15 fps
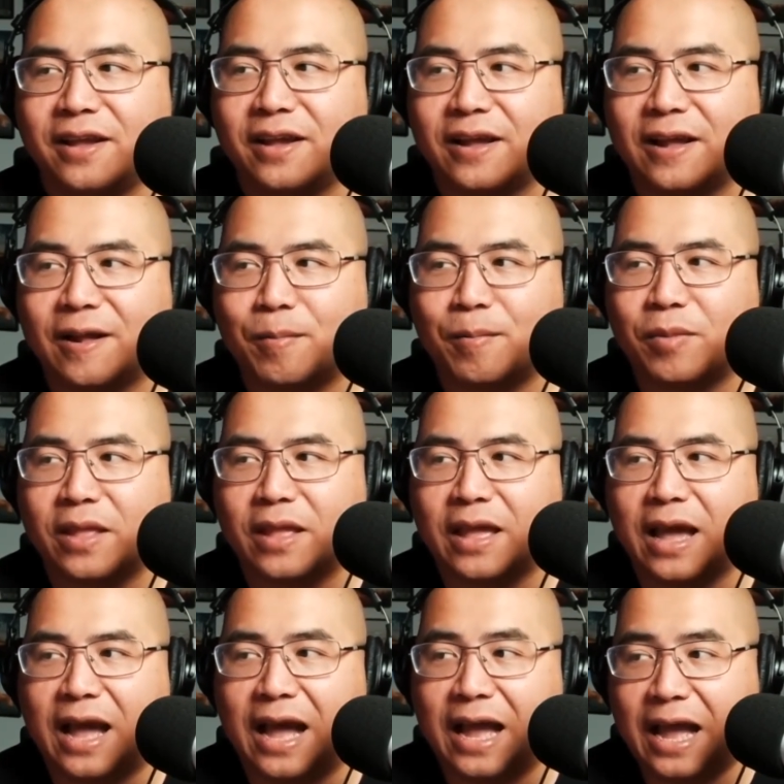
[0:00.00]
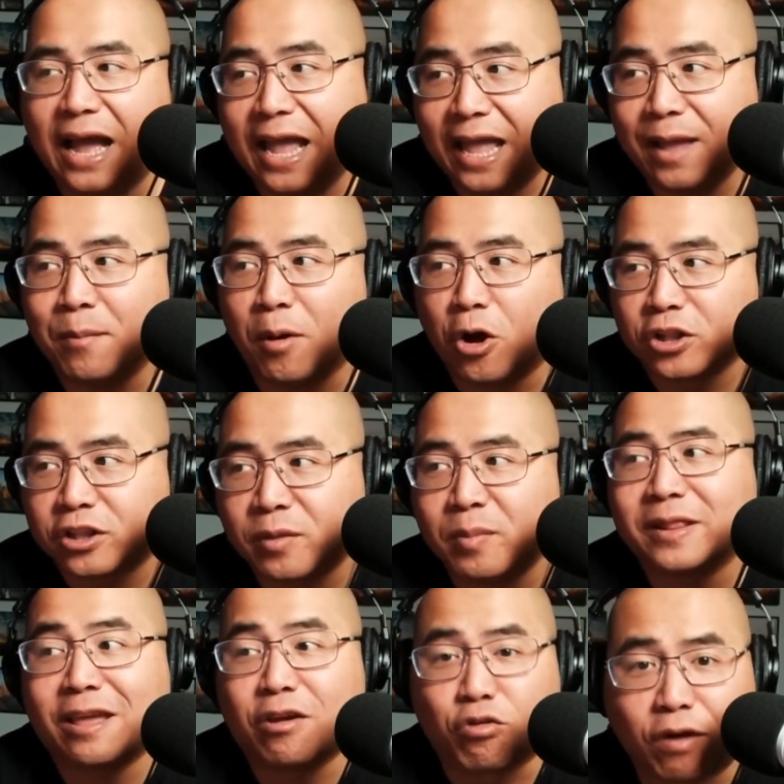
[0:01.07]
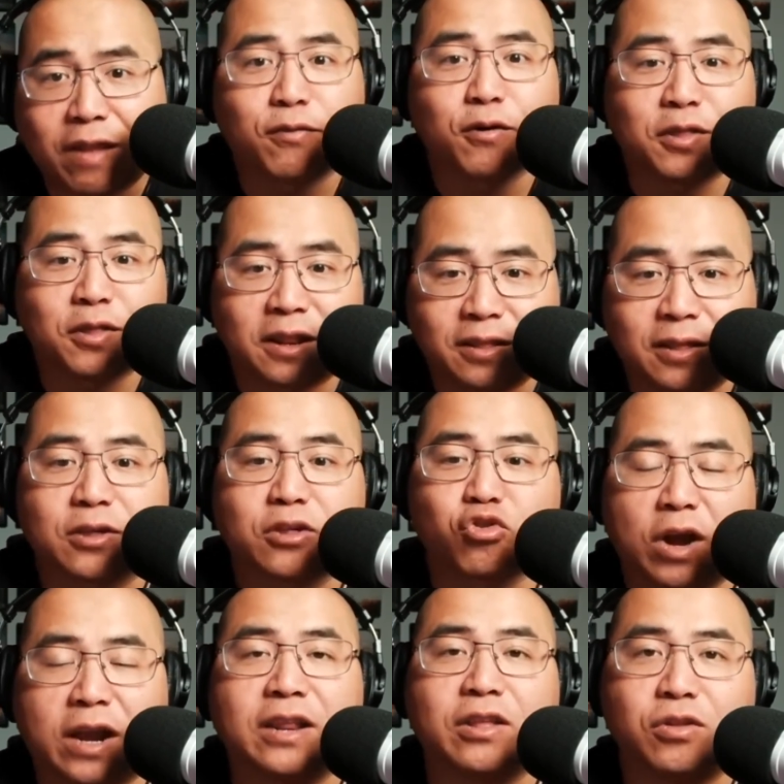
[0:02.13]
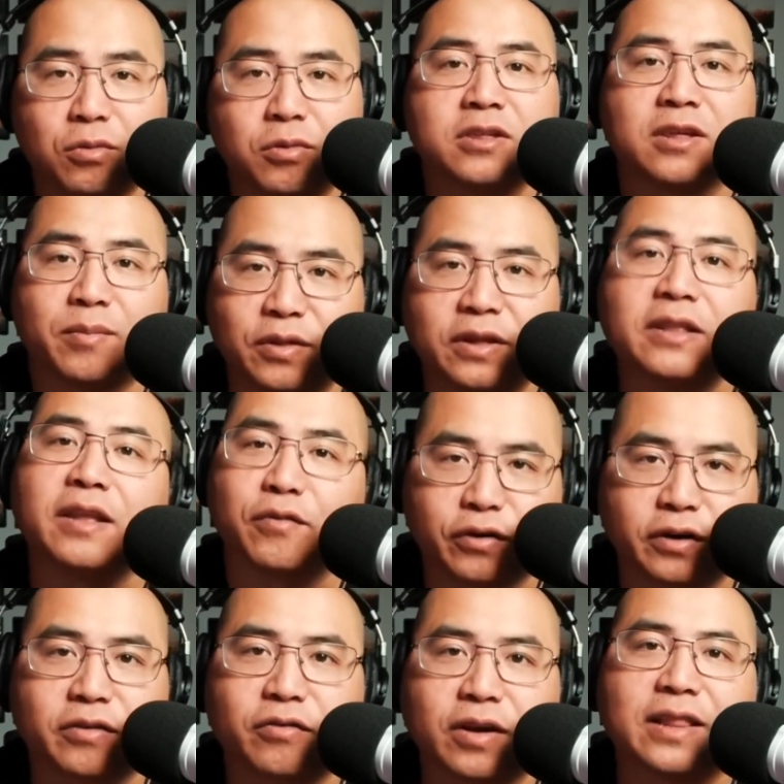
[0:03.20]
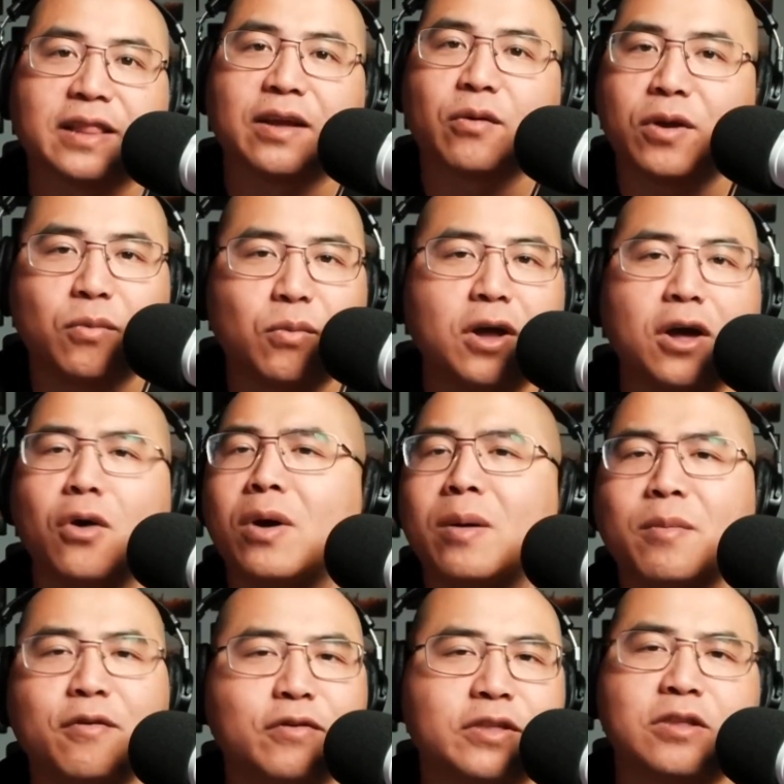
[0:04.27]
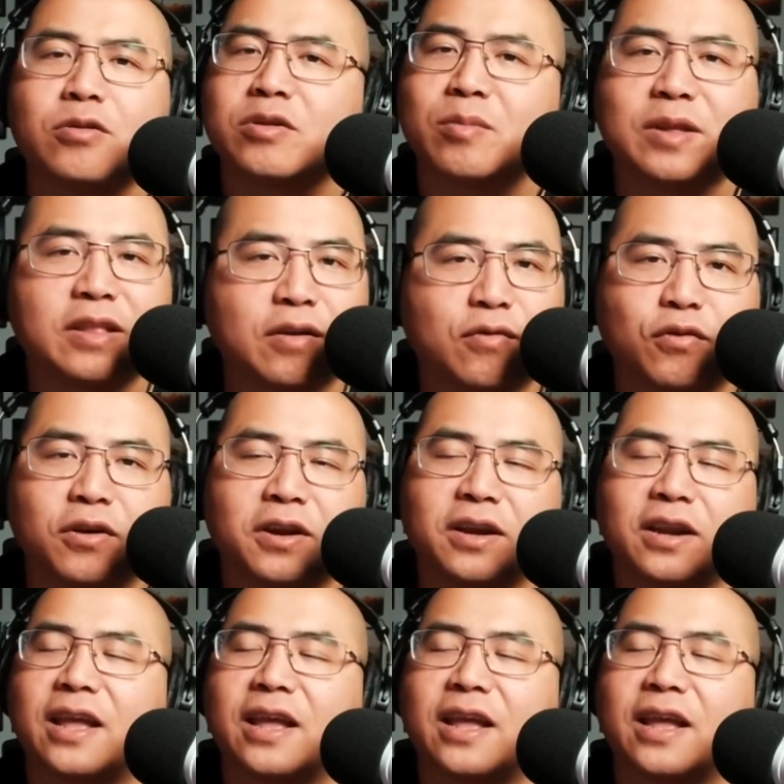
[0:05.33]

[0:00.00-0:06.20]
I am ultimately grateful that it does try to do something different, right? Like, we all want movies to do something different.